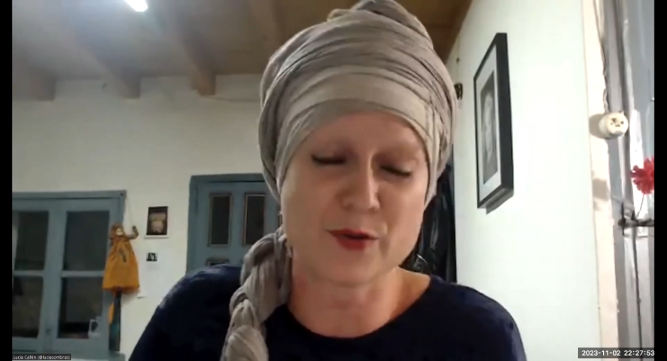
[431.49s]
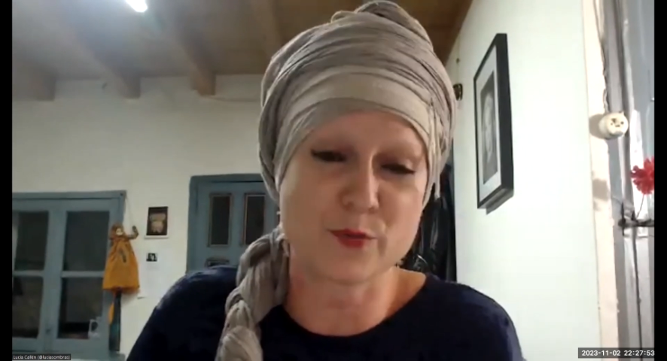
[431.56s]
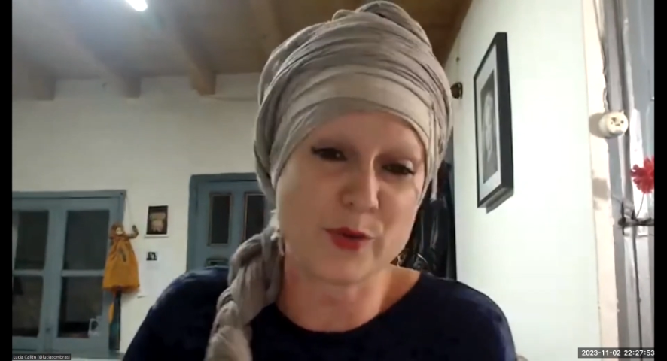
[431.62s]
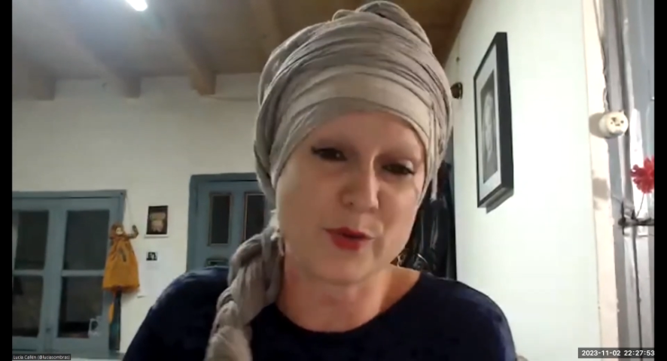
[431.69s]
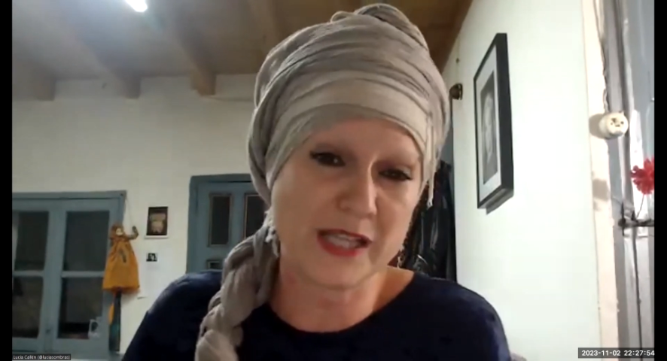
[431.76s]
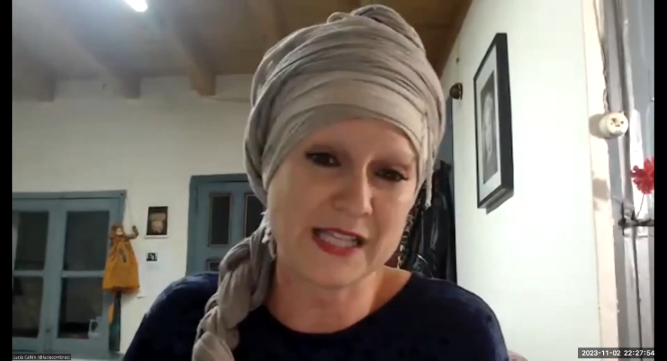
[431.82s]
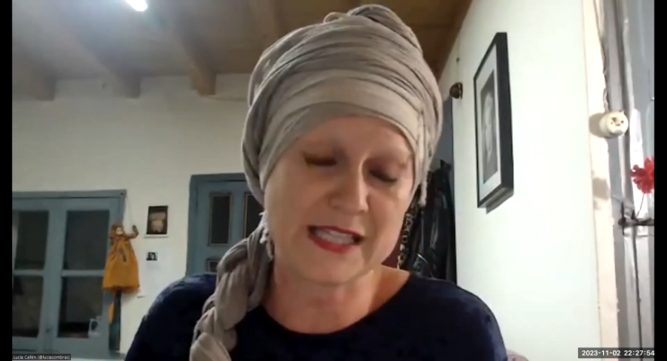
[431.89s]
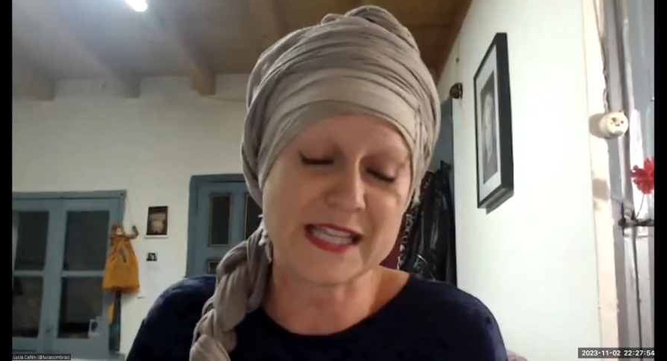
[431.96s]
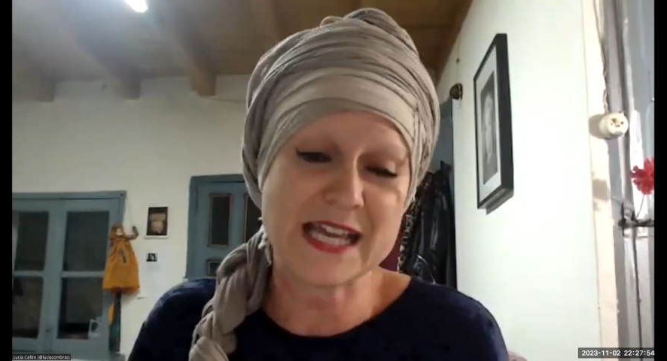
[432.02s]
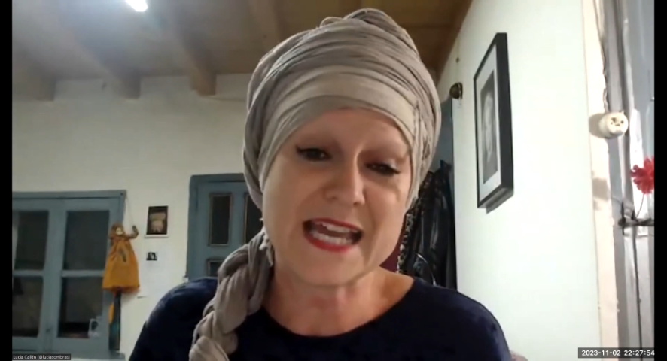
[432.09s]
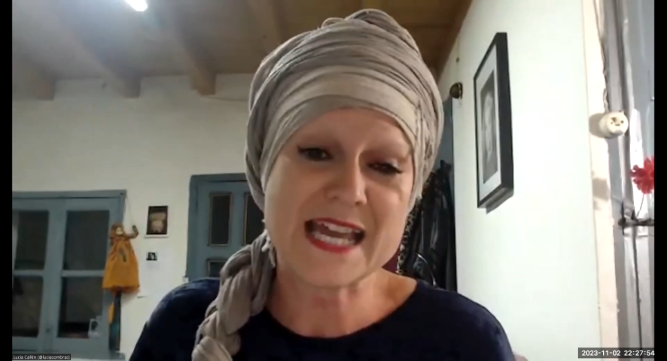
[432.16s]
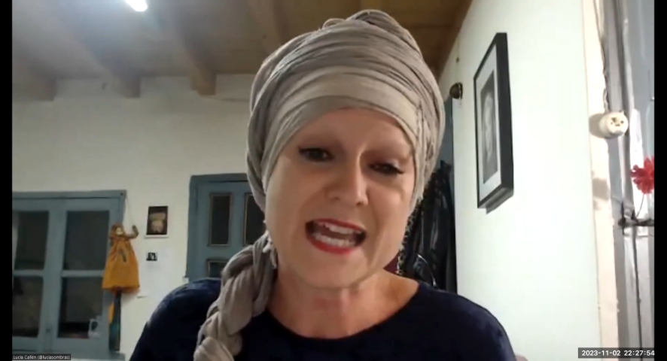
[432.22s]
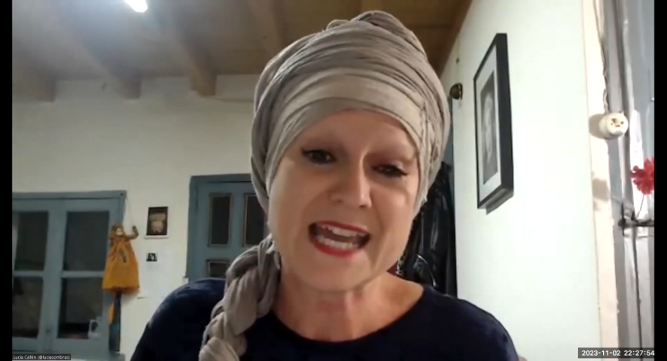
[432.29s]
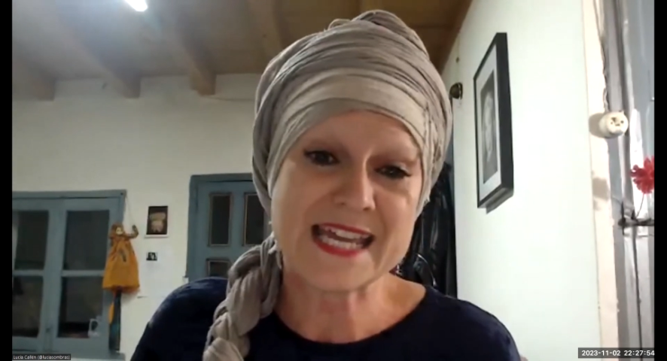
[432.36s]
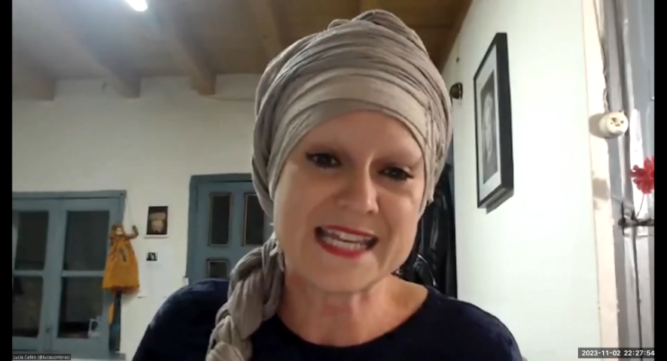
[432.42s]
will
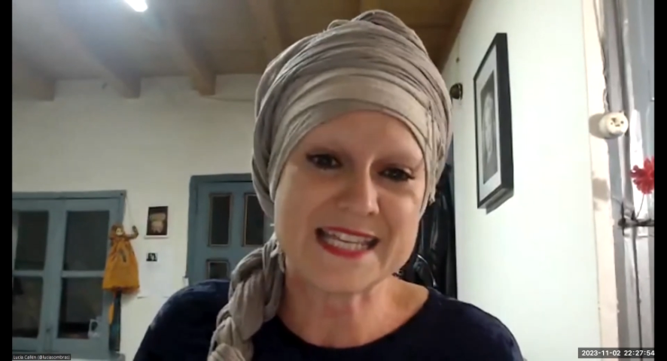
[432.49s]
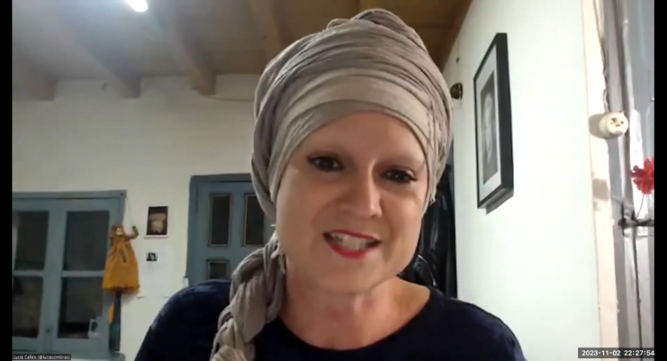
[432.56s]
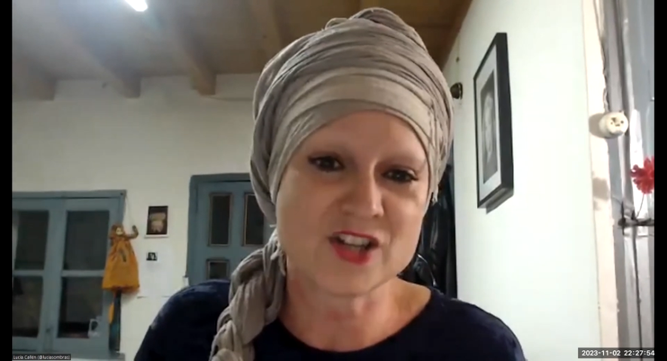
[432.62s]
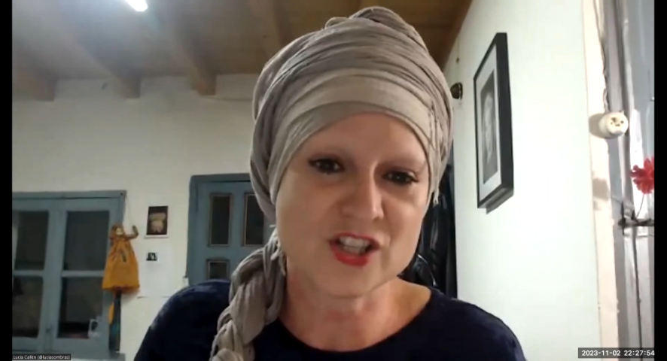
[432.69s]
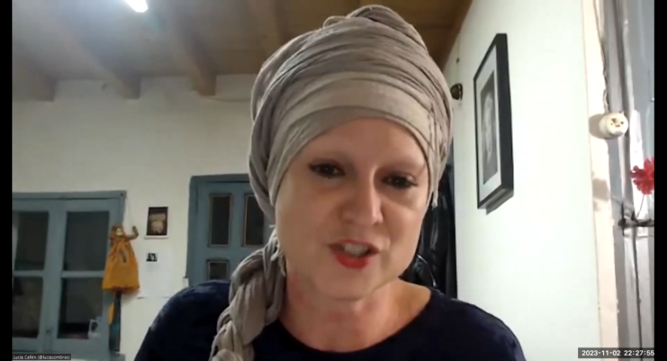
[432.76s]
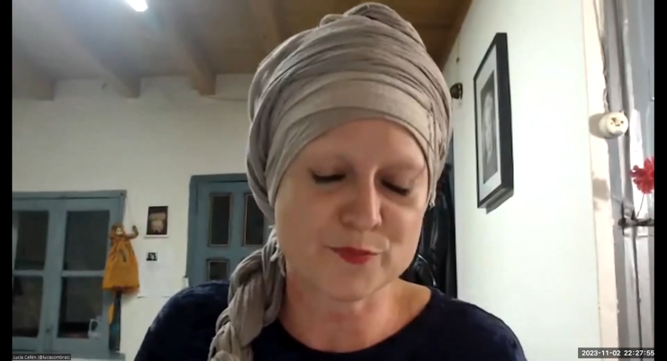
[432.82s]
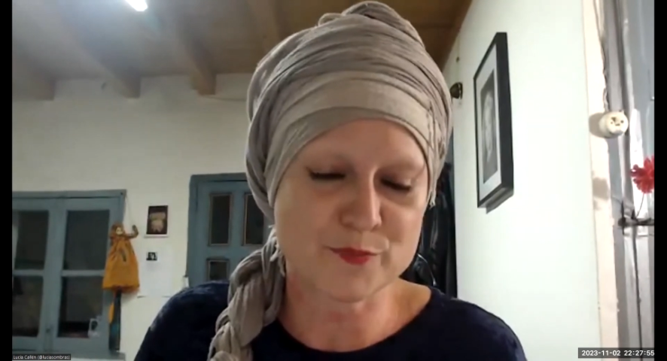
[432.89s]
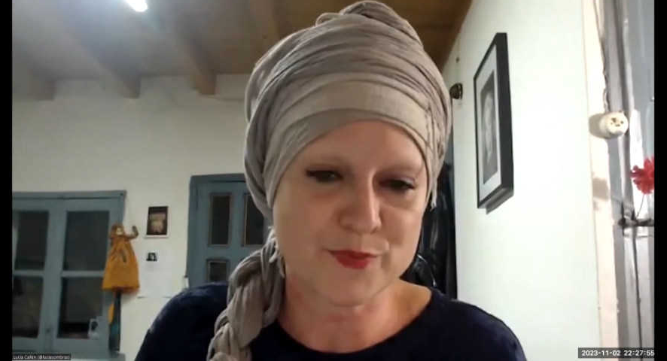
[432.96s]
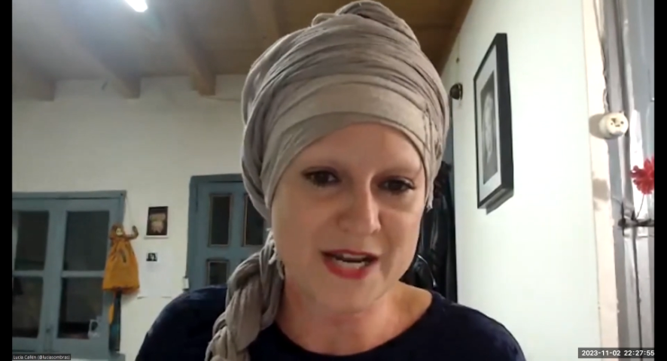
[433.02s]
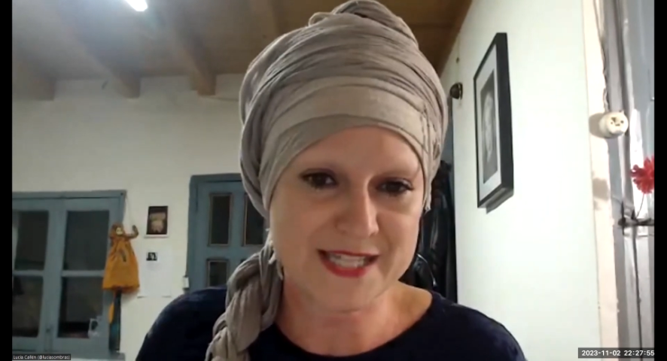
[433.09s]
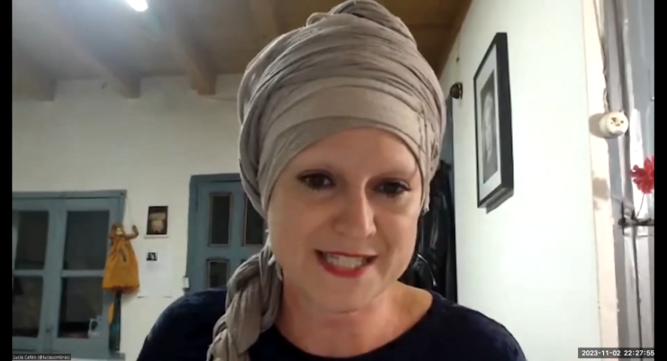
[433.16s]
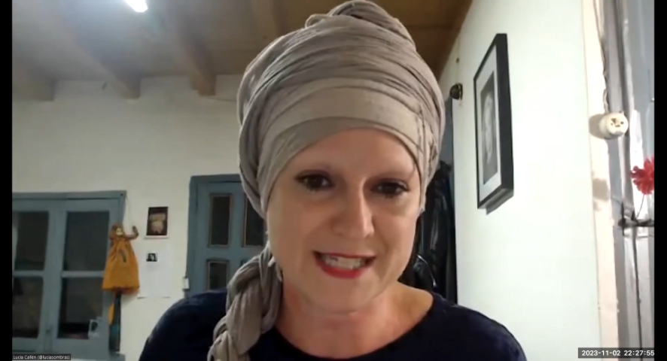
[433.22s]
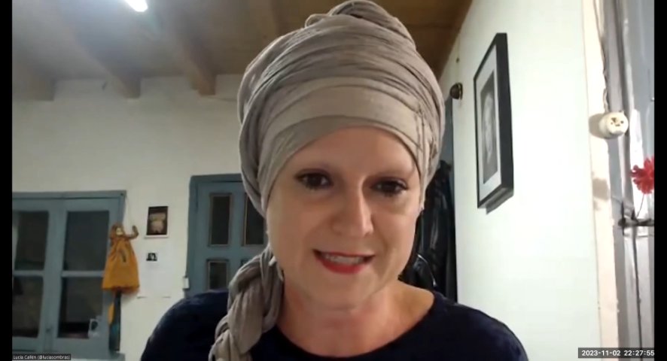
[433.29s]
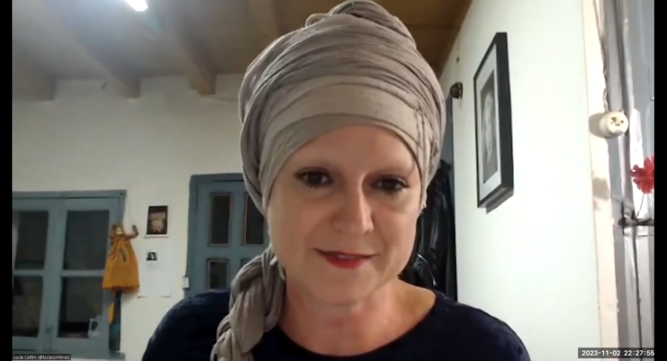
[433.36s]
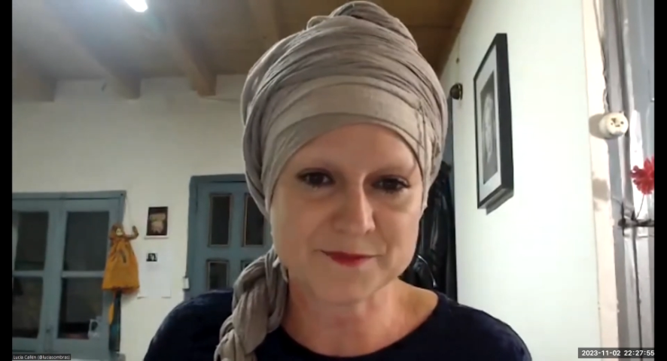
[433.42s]
is not
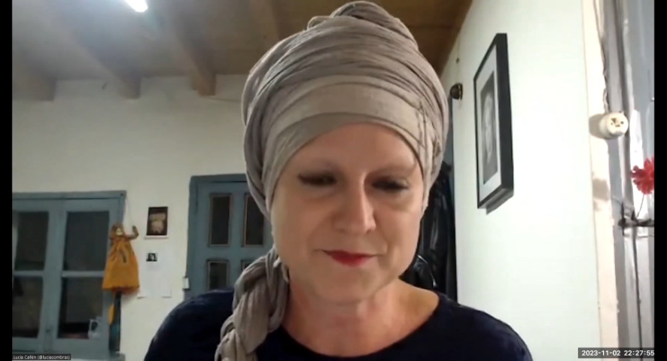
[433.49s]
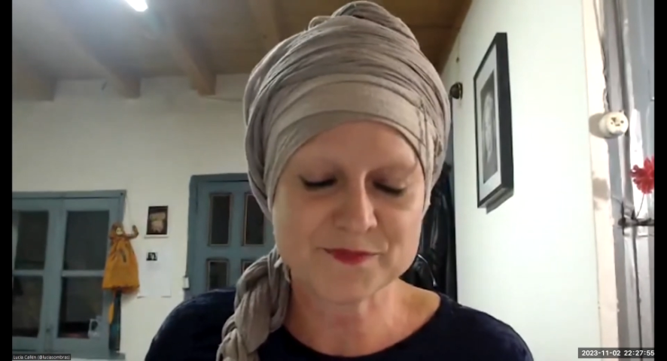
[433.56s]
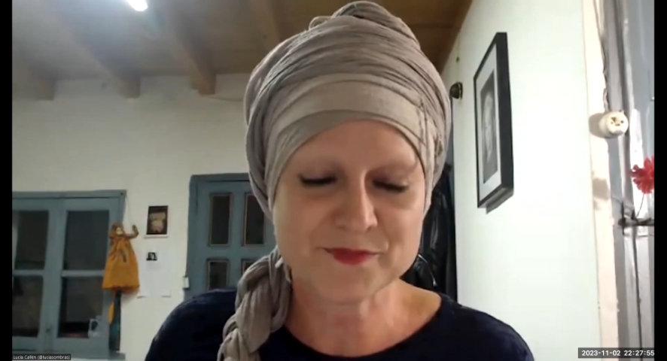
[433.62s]
present.